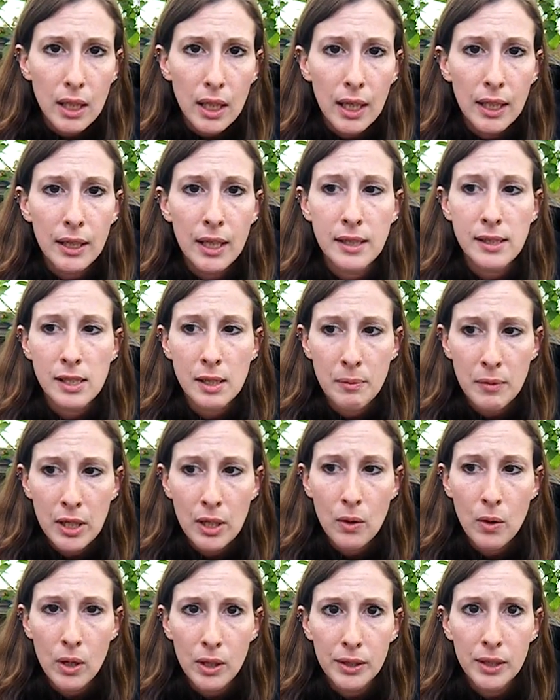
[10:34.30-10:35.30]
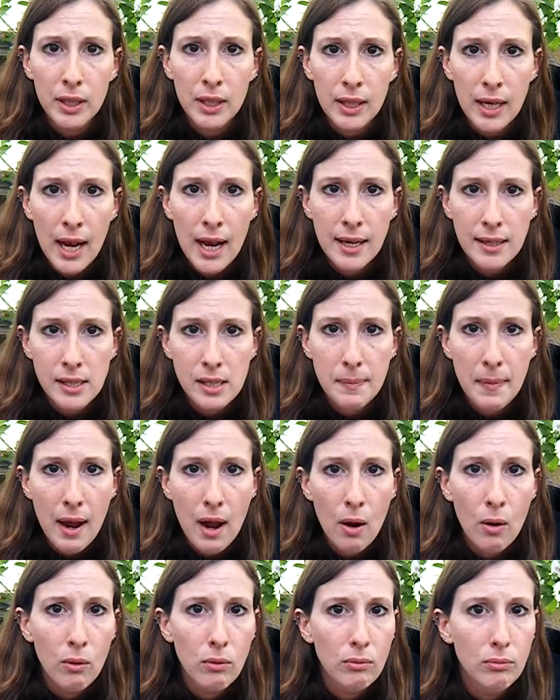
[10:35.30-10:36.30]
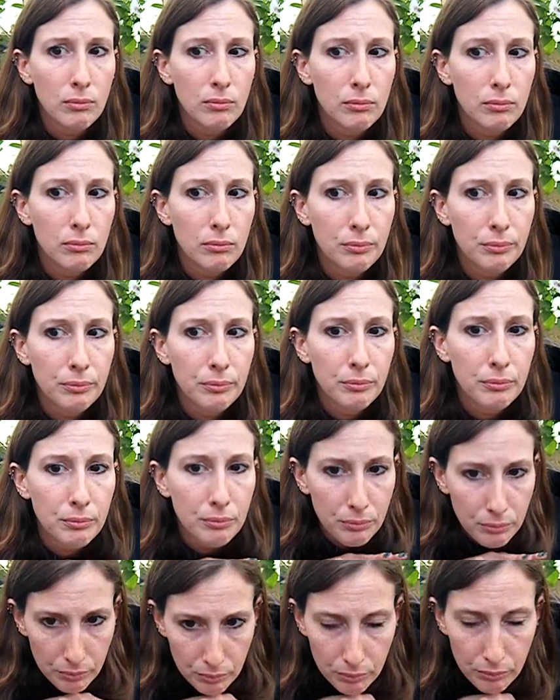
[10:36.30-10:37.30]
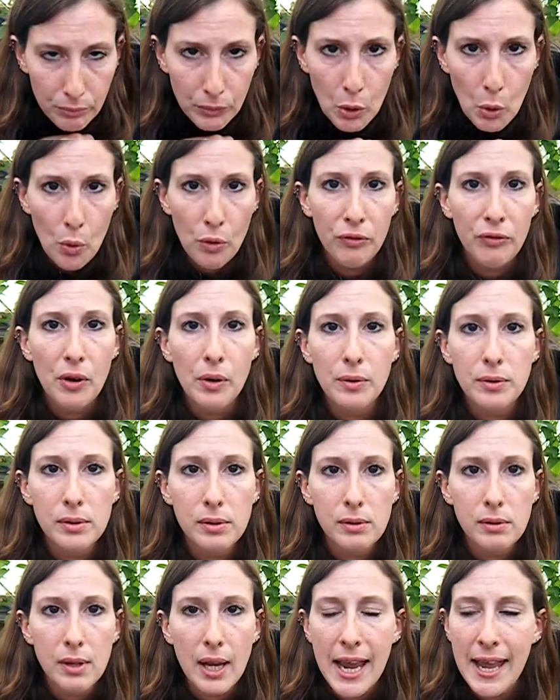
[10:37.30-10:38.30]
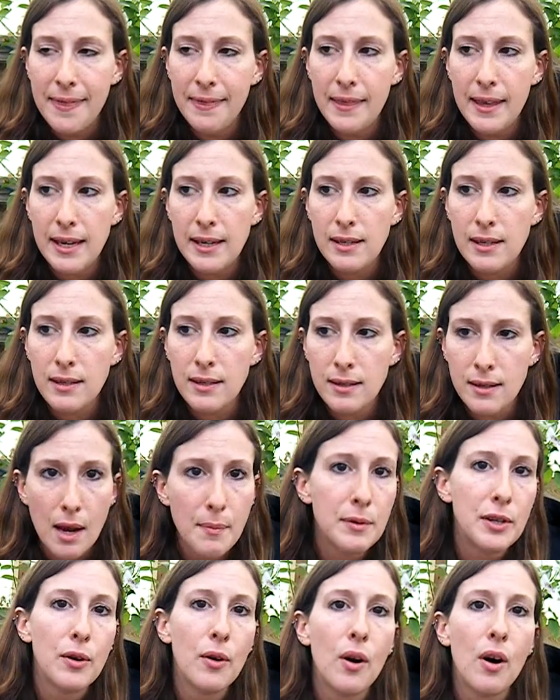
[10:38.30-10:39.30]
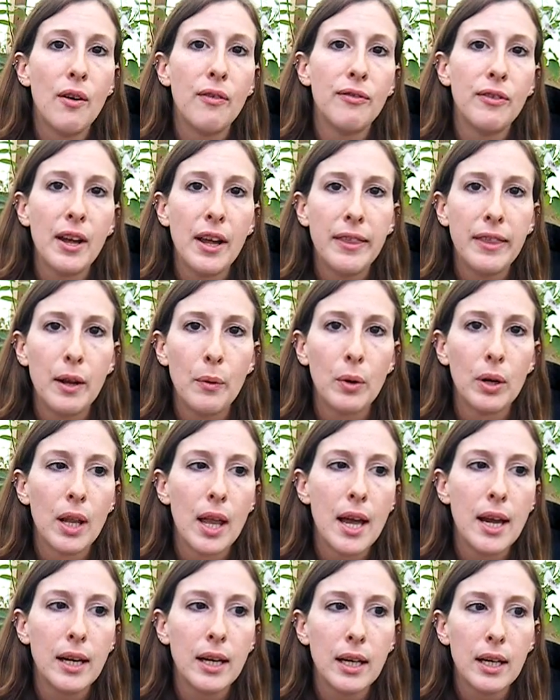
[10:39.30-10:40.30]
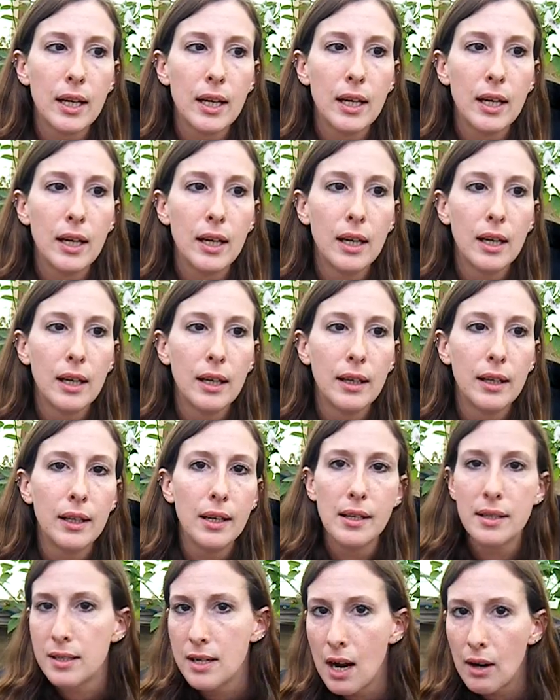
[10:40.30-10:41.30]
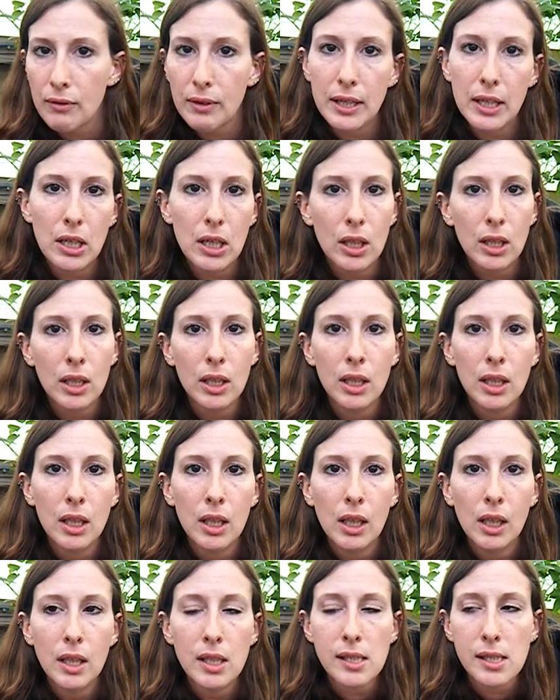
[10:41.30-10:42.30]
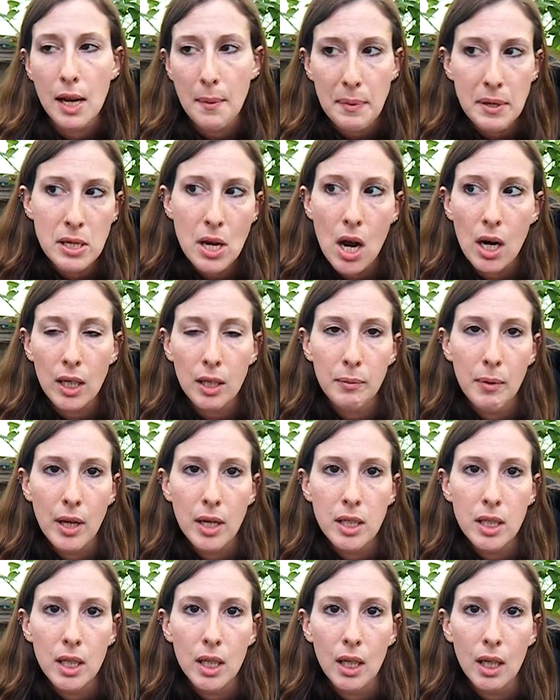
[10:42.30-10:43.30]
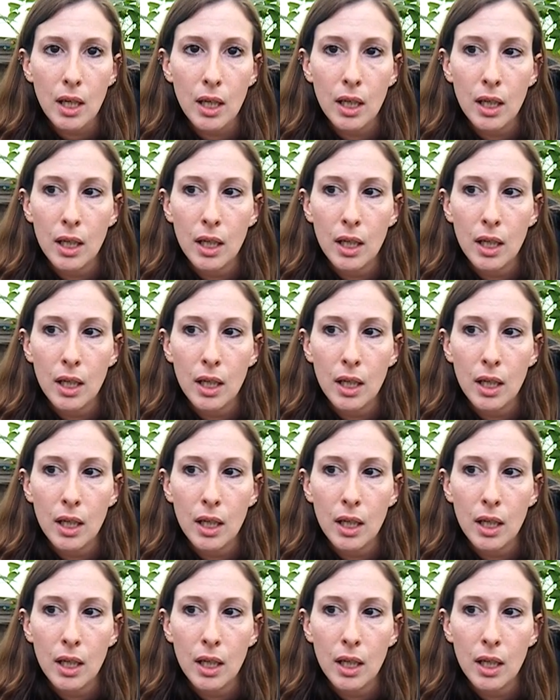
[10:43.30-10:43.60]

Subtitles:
And then somebody called in and asked about UFOs, and they snubbed it off, and they were like, it's not real, it's not been documented.